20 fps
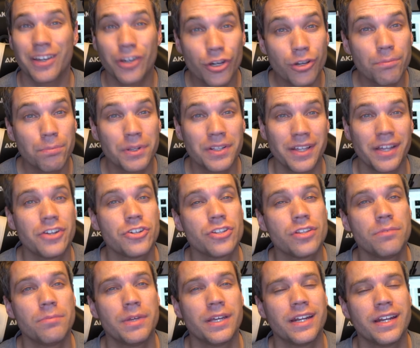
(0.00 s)
could
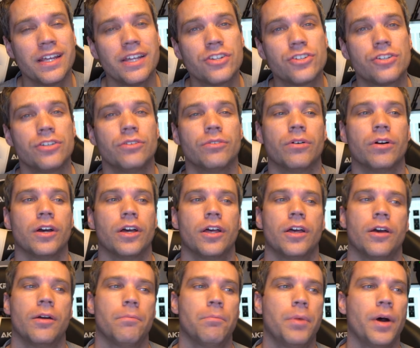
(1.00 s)
potentially be an issue.
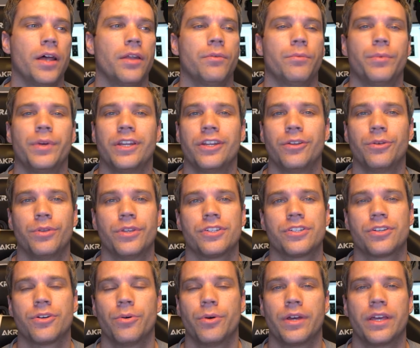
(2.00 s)
But we knew
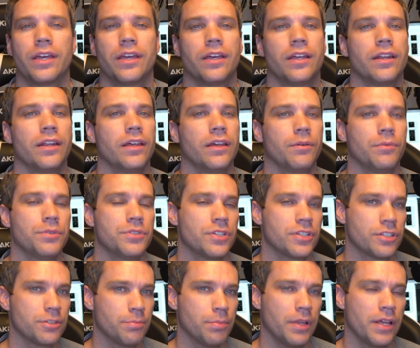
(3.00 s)
this going in, it was
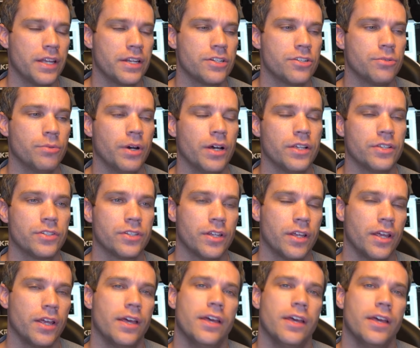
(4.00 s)
explained to us.